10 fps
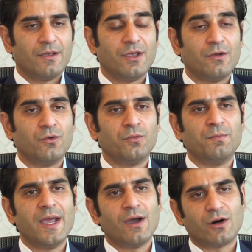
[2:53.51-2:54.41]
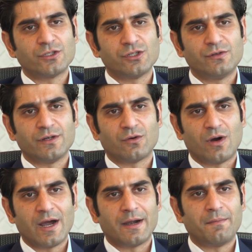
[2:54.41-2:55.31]
You may also
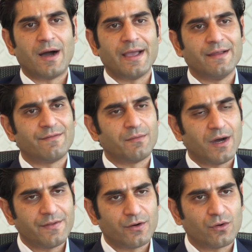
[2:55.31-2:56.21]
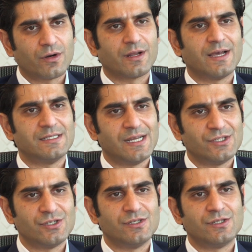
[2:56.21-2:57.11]
require buy-in from other
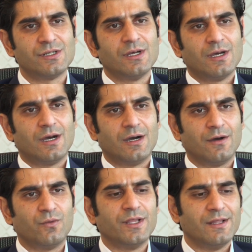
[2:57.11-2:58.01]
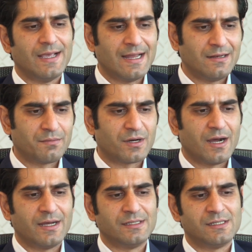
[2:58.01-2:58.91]
organizations within the
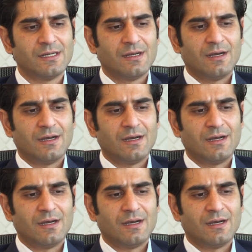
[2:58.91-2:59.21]
enterprise,